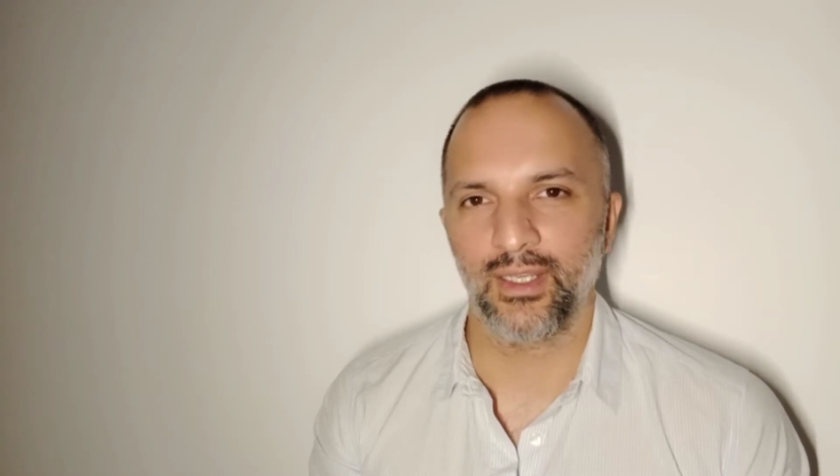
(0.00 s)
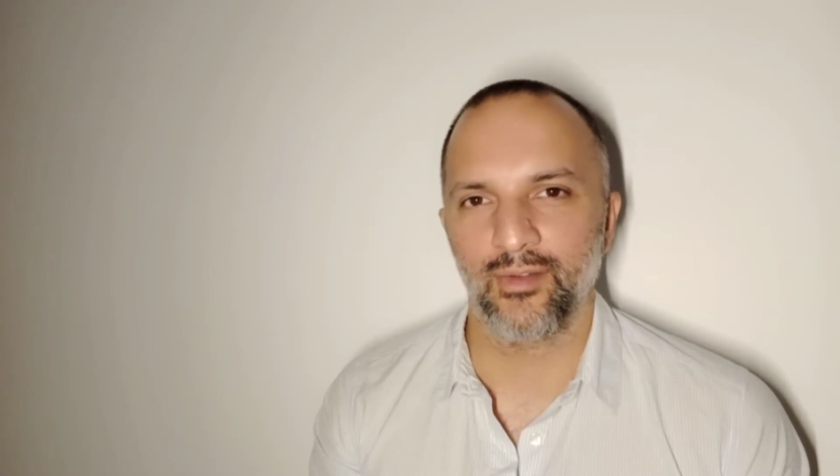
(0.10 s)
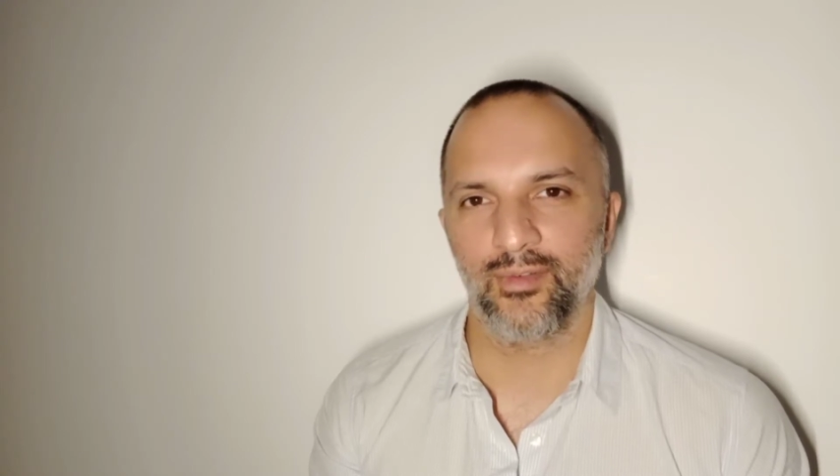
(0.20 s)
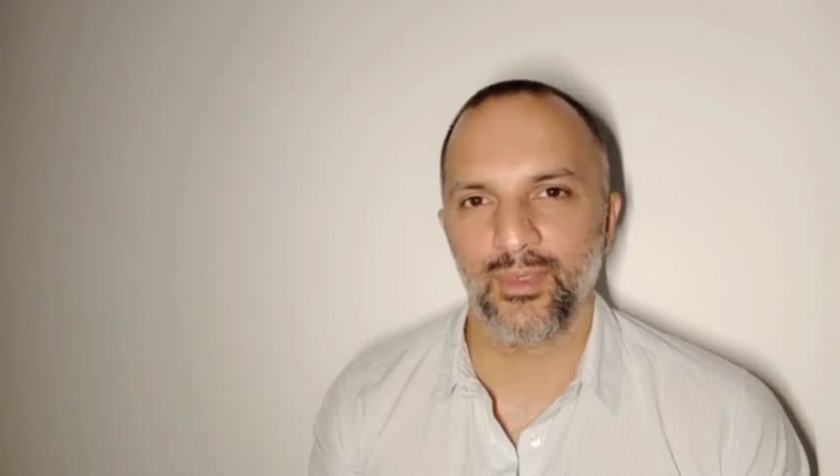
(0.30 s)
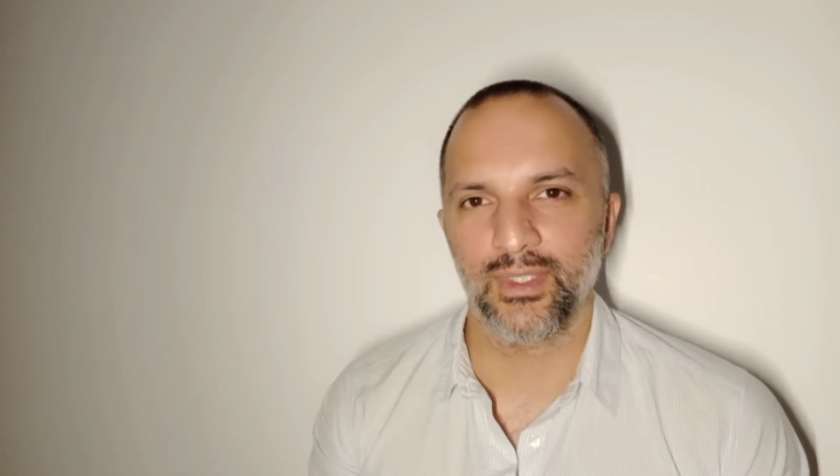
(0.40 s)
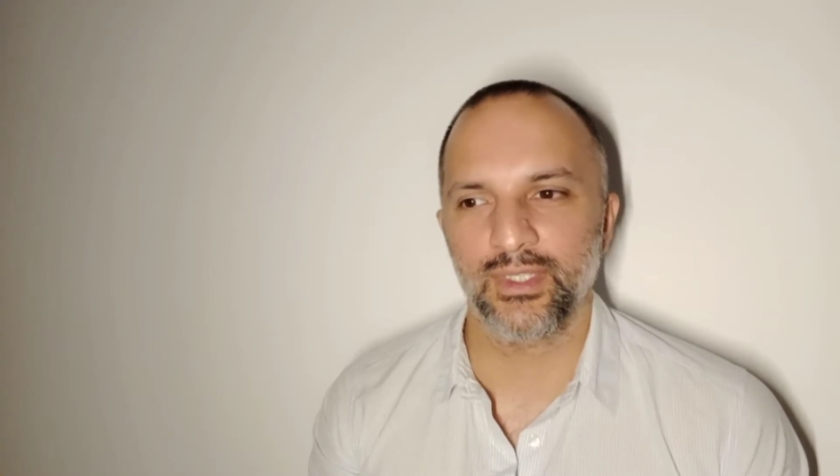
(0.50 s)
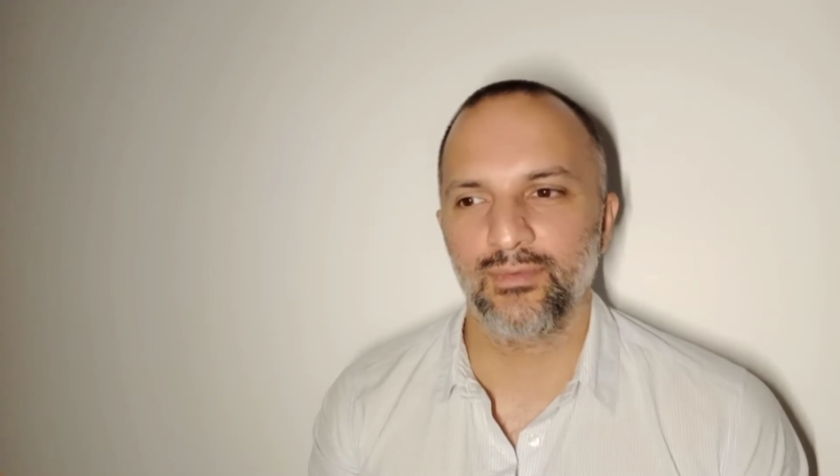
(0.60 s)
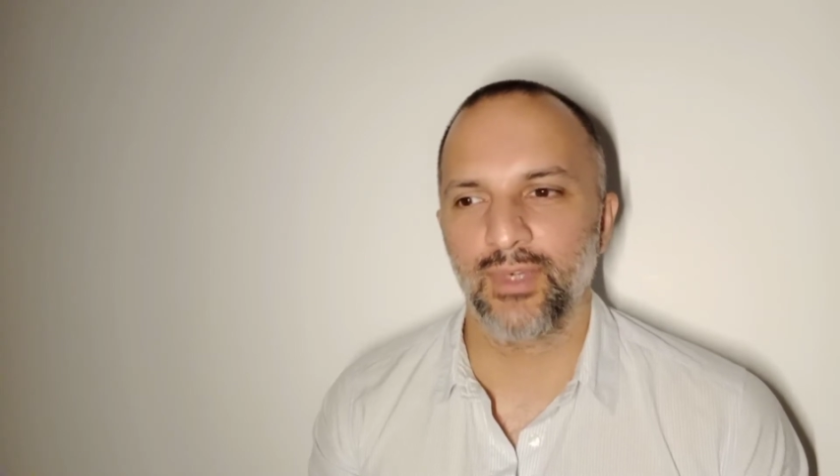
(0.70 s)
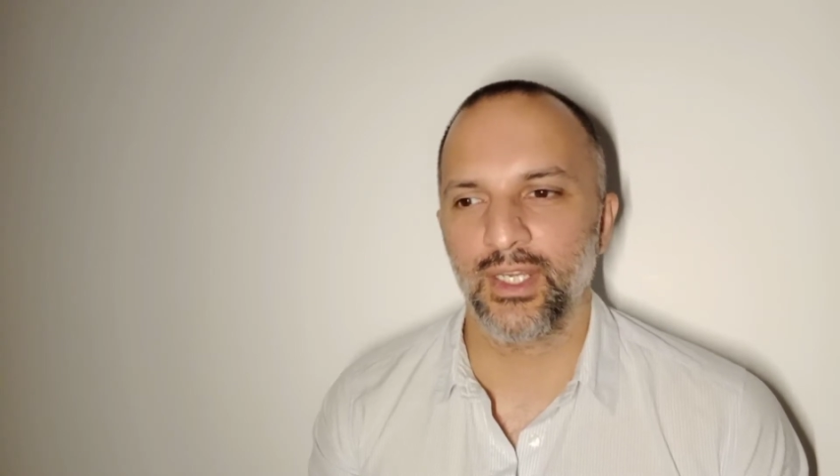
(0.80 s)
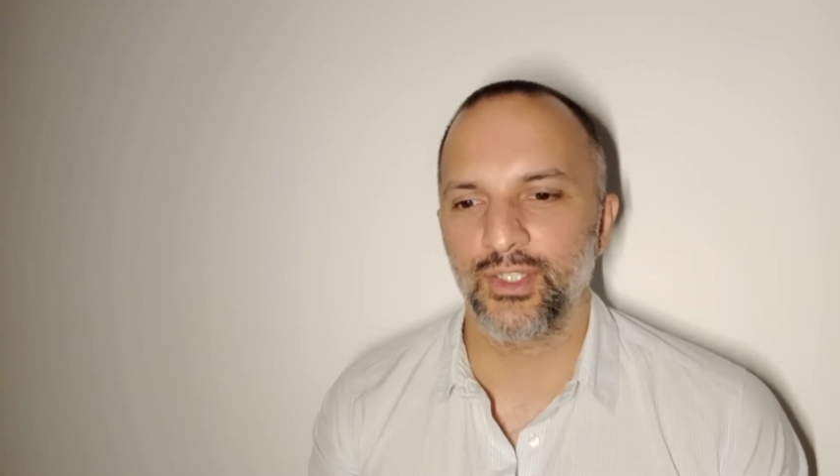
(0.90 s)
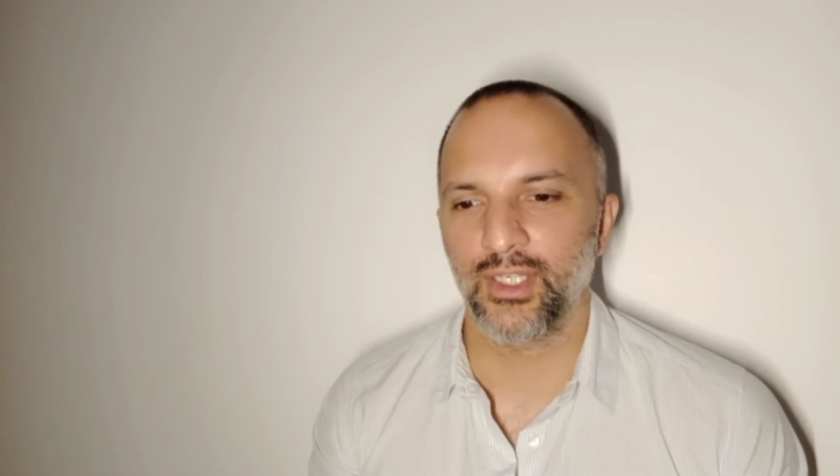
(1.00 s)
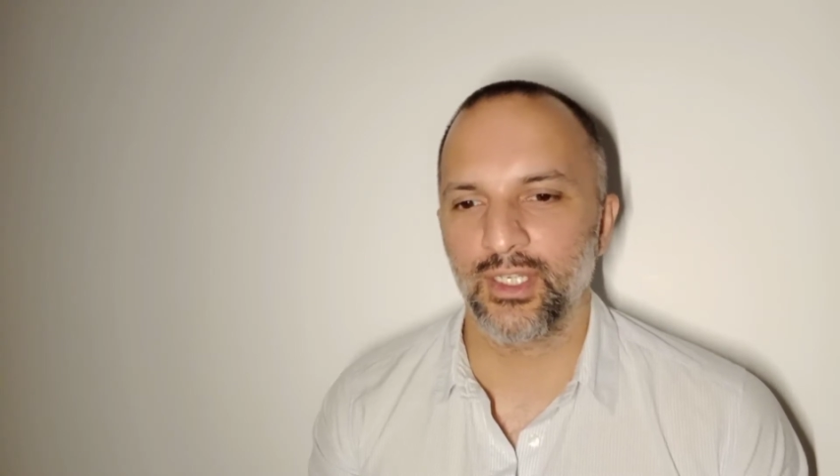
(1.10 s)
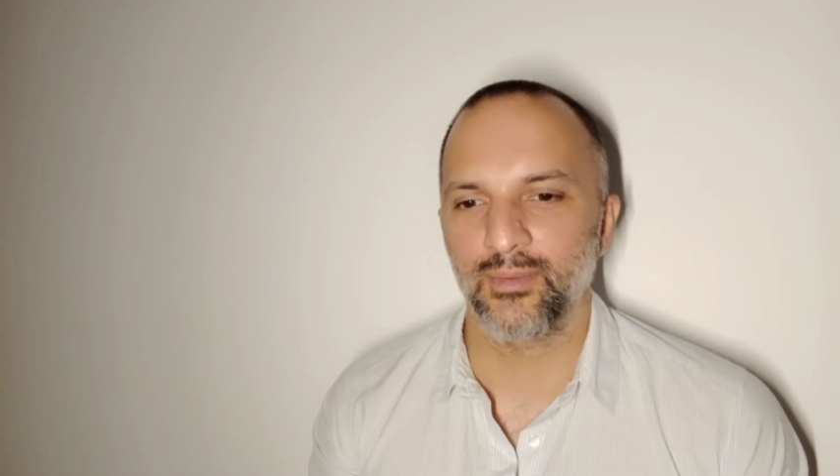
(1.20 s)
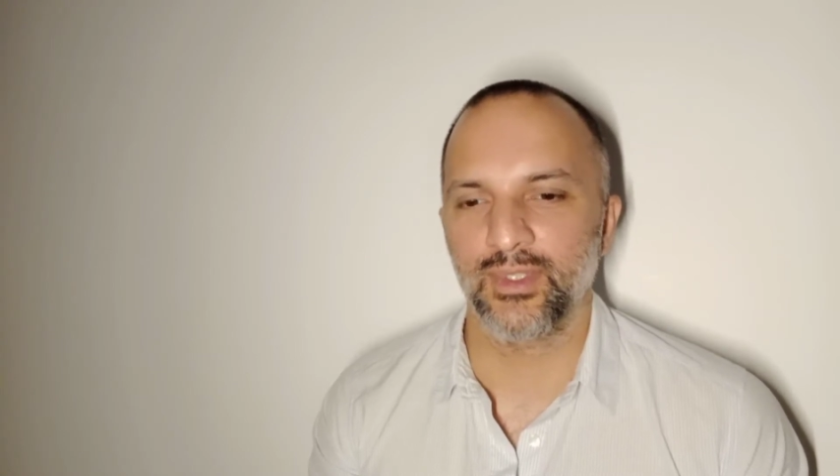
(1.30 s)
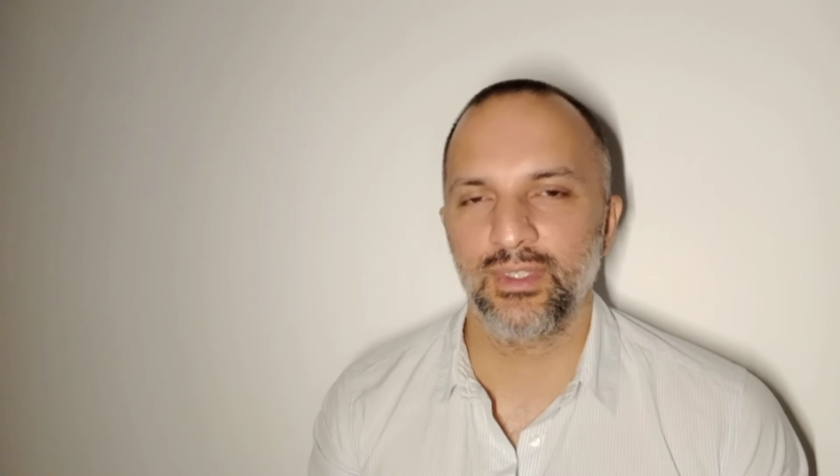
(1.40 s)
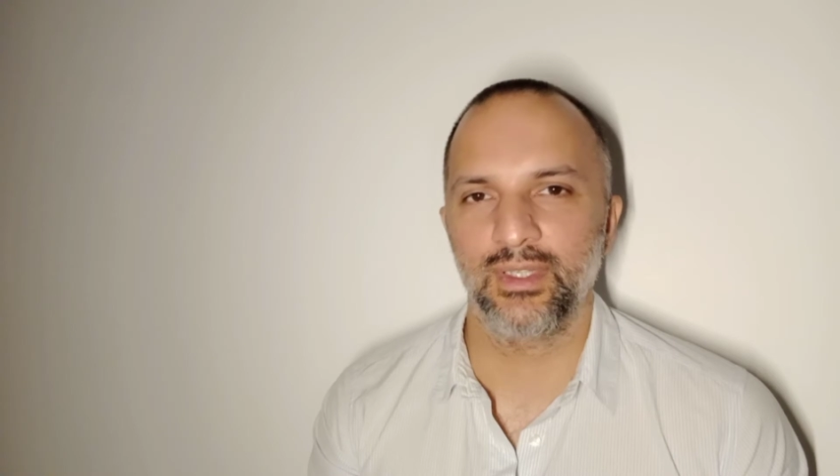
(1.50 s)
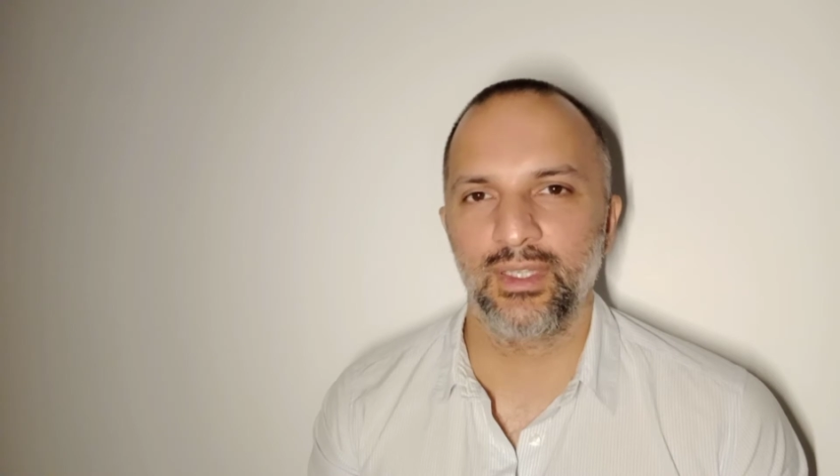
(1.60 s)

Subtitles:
governments and regimes,